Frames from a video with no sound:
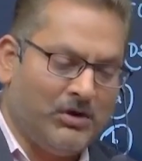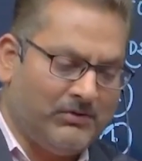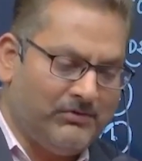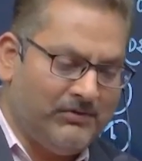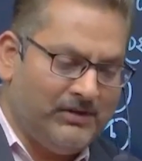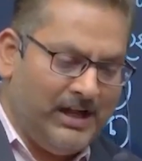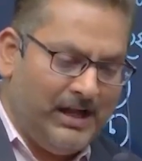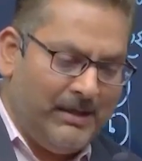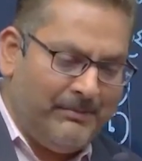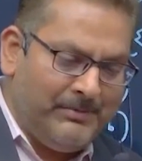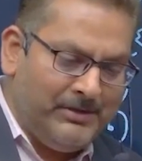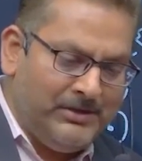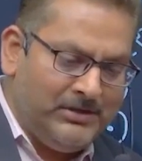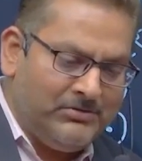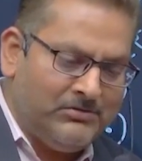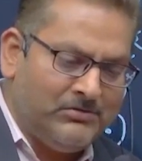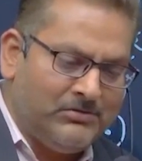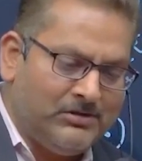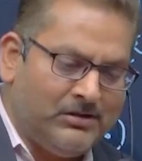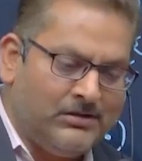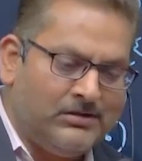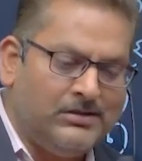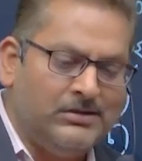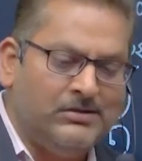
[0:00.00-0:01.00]
happen to your
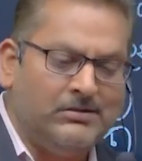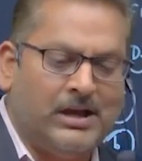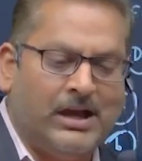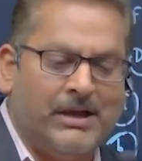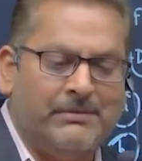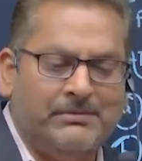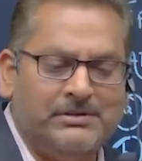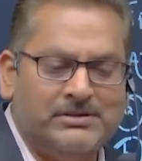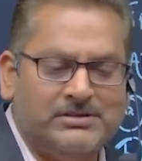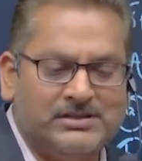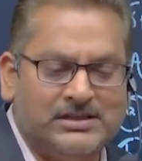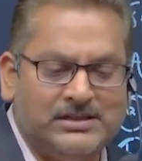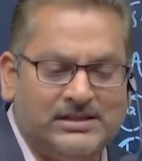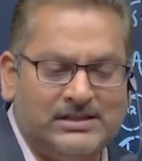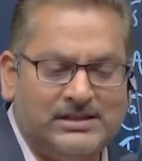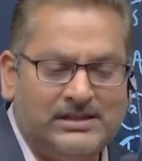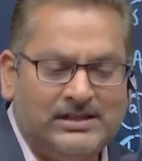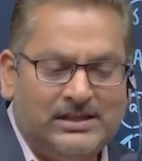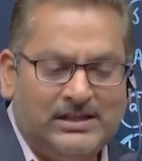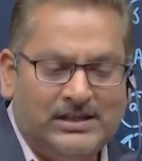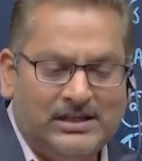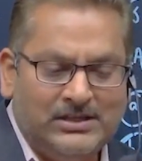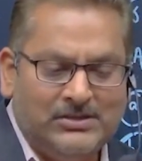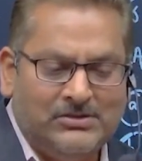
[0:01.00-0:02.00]
country, and I mean to say
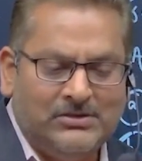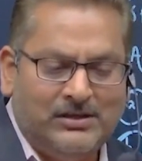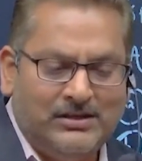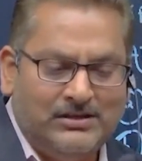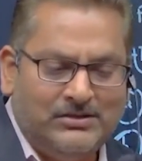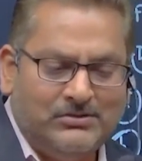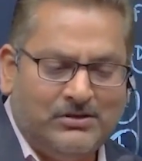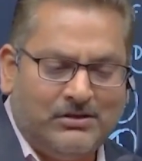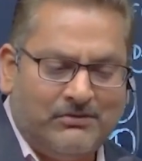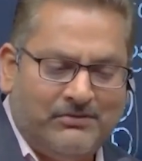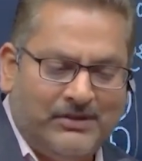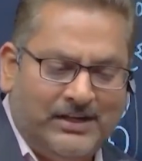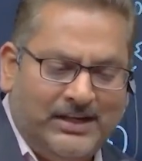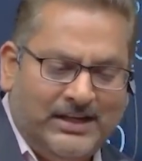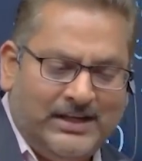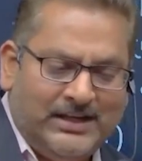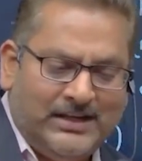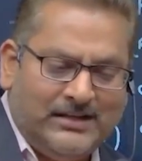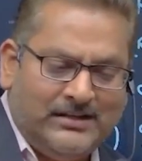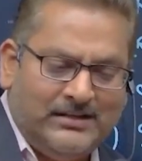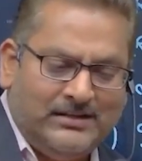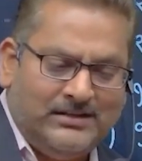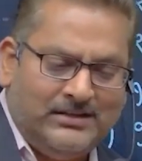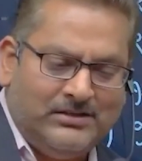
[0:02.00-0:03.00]
you are
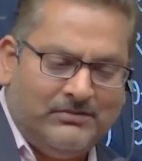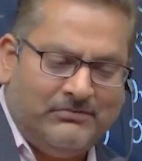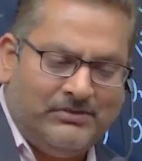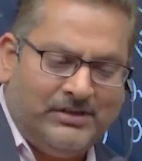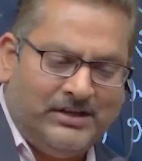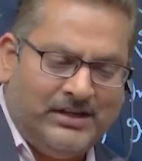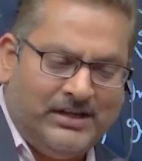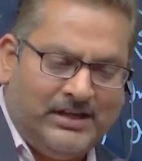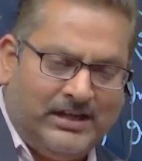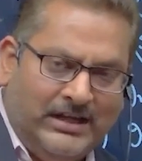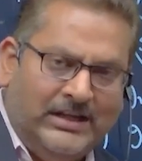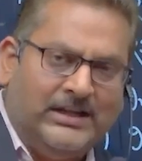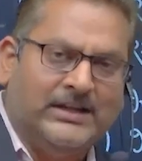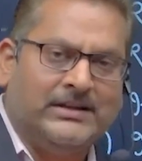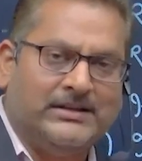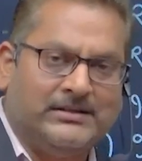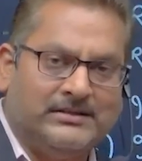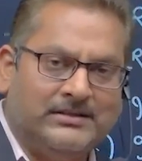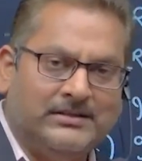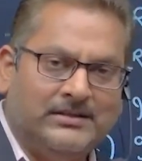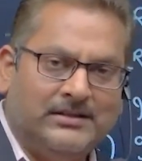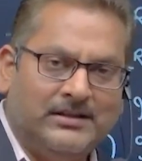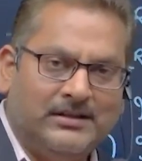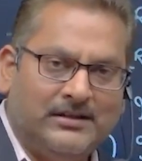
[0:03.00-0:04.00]
very clear
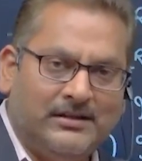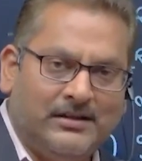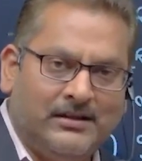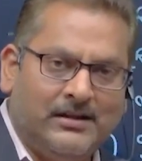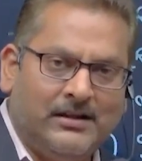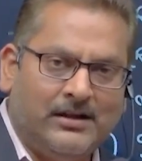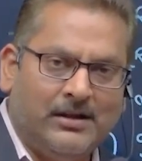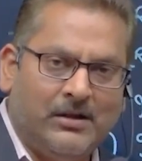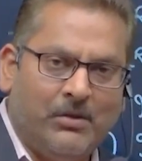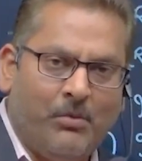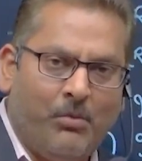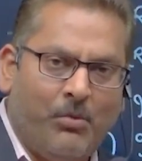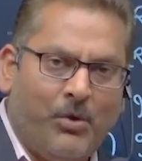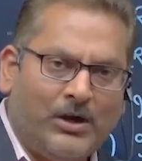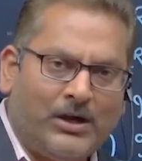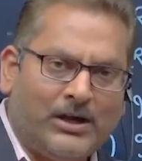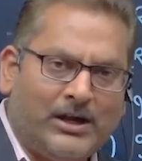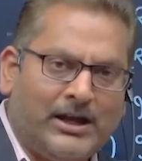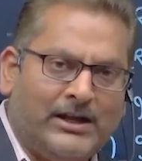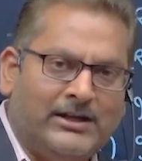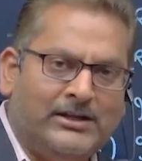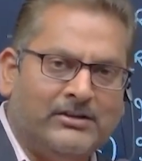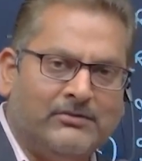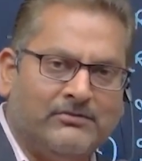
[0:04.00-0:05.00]
regarding what
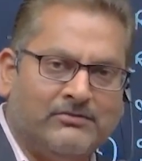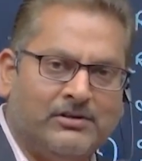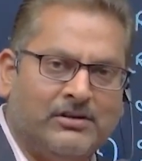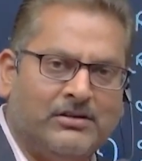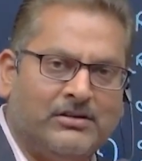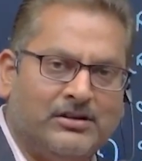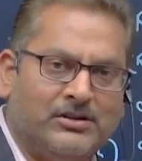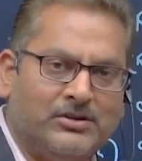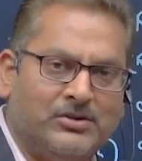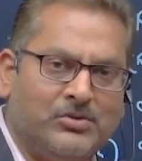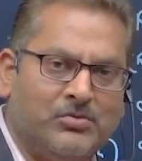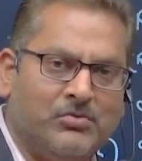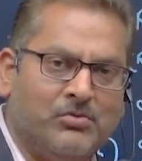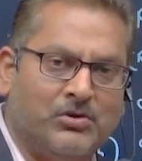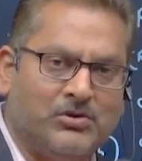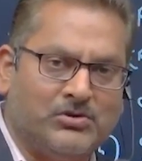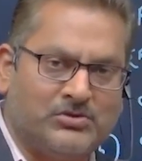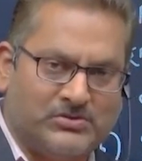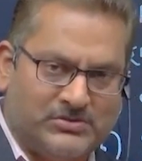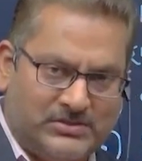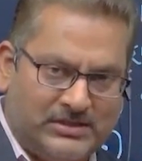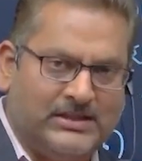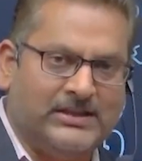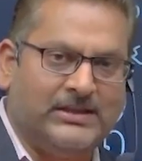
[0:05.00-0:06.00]
kind of country you want to
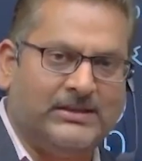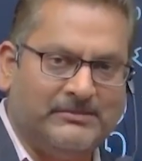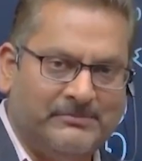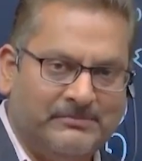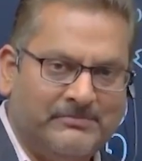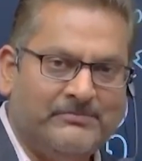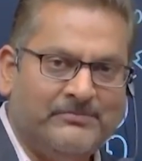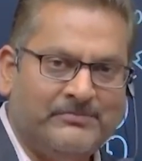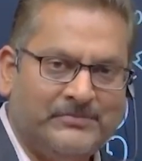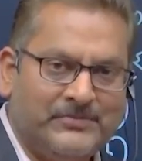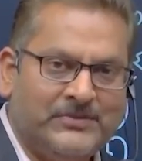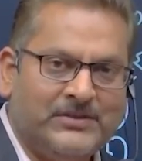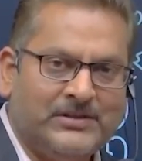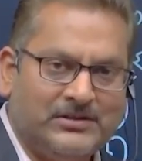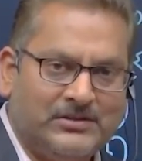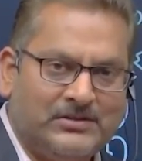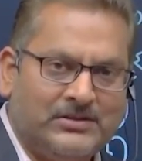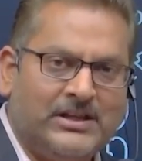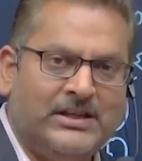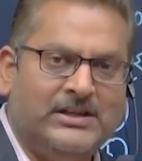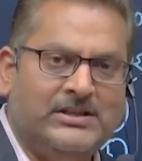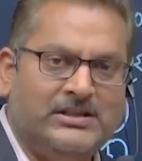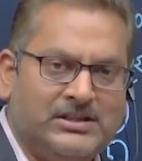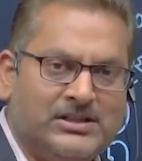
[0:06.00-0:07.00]
see
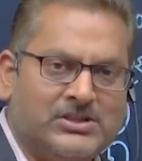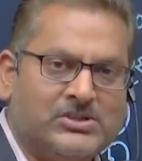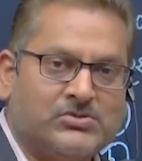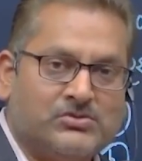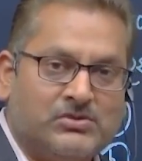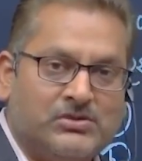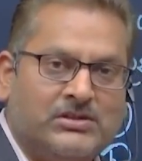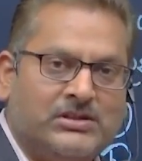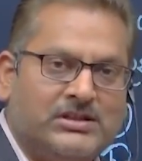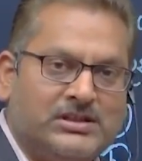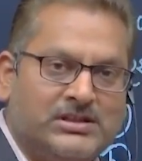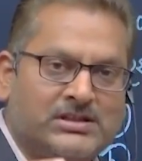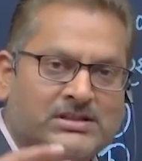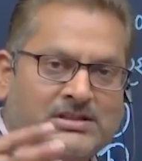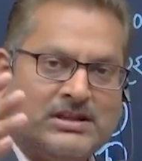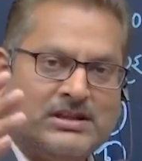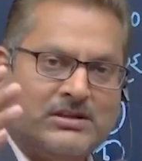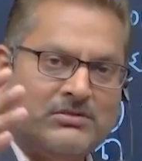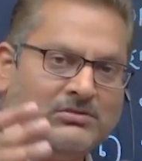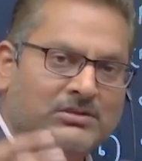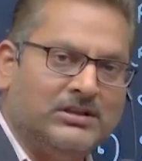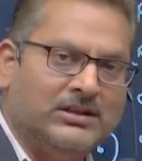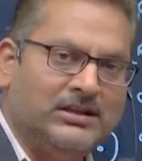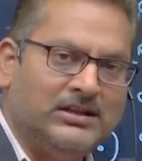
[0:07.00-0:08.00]
10 years, 20 years
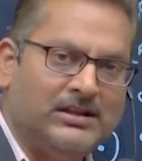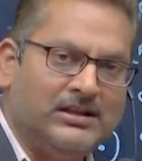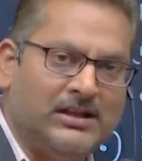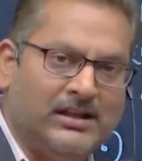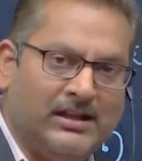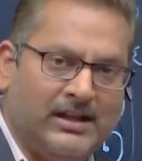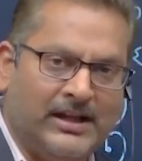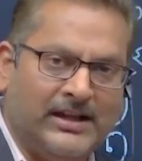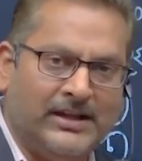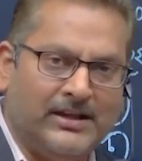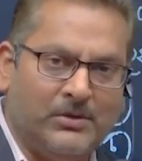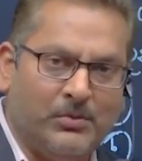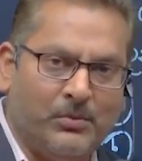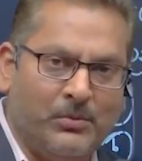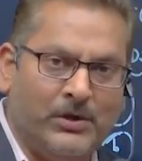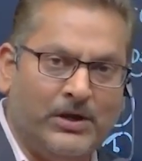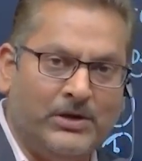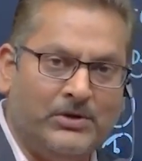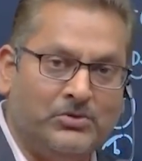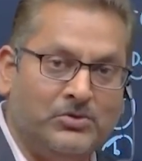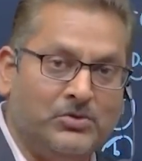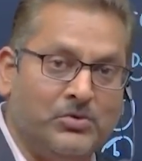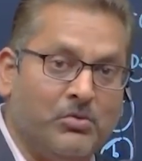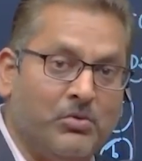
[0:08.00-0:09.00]
down the line. Where
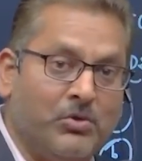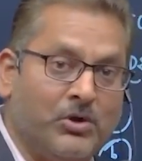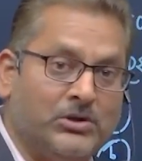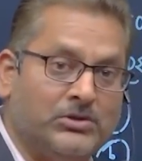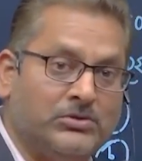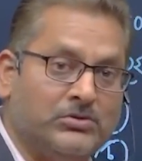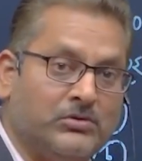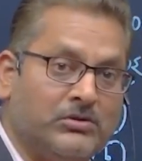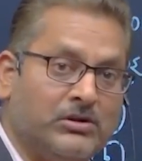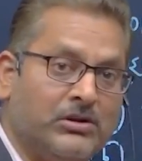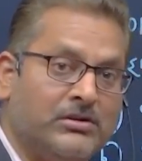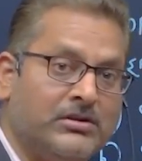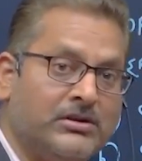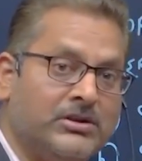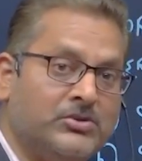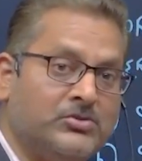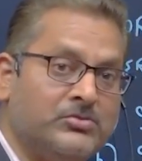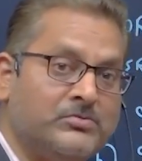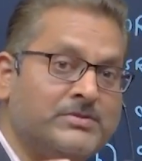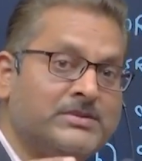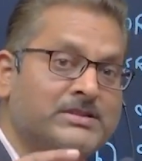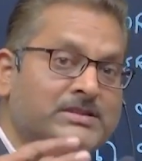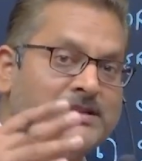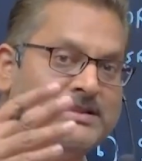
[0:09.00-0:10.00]
do you want your country to
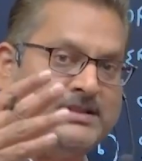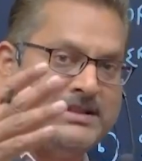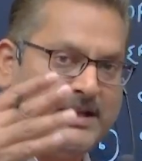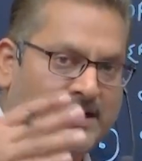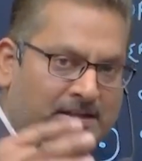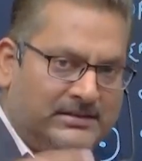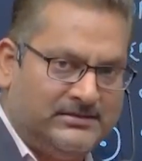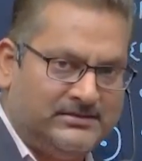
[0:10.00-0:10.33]
be seen at?